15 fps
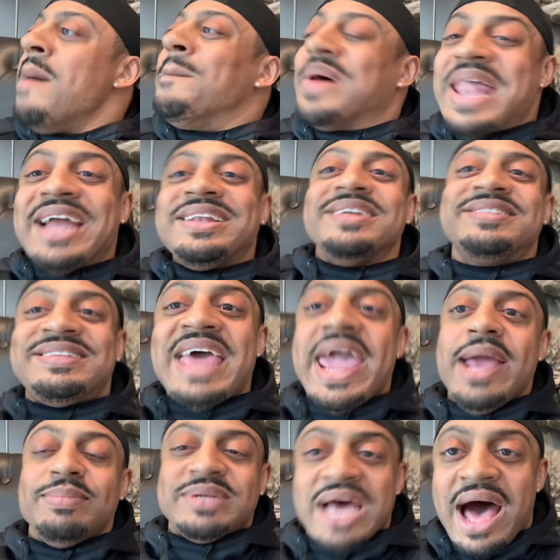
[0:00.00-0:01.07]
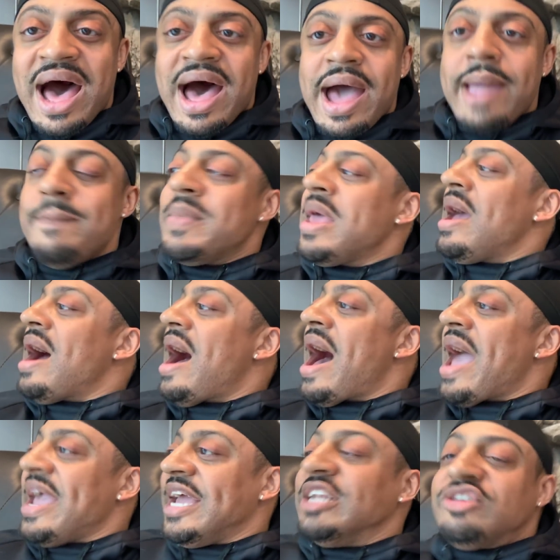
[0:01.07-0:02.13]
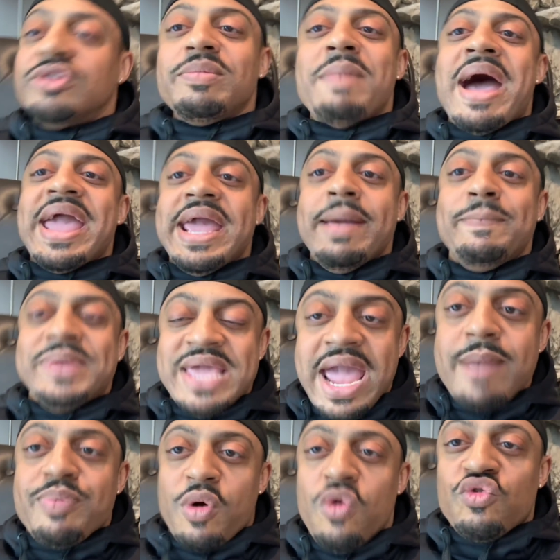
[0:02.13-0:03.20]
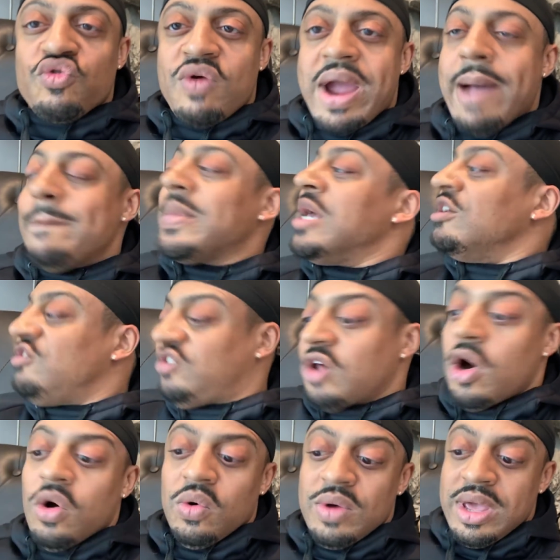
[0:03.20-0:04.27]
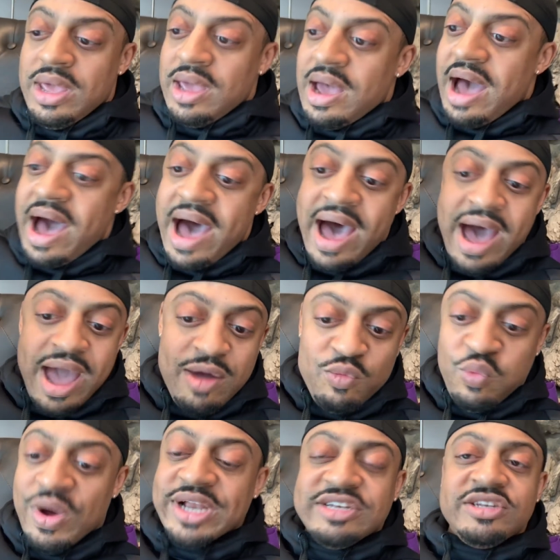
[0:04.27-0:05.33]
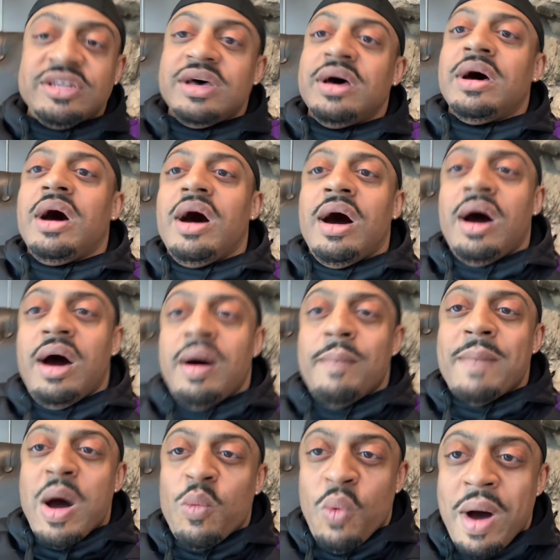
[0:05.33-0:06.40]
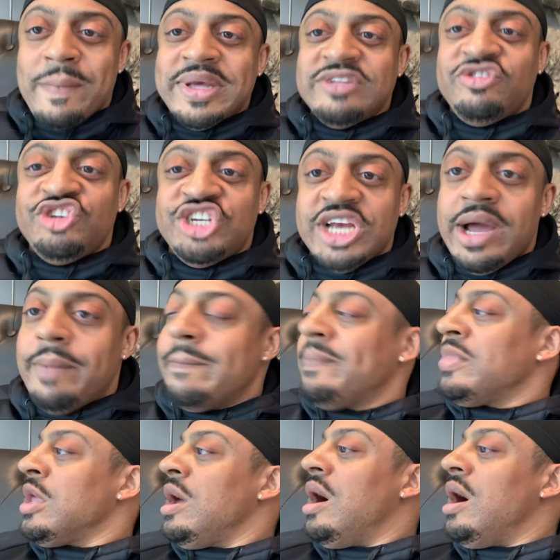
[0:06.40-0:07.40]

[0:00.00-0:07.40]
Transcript: But at the same time, I entered my MBA program. So I went to my woman's gym.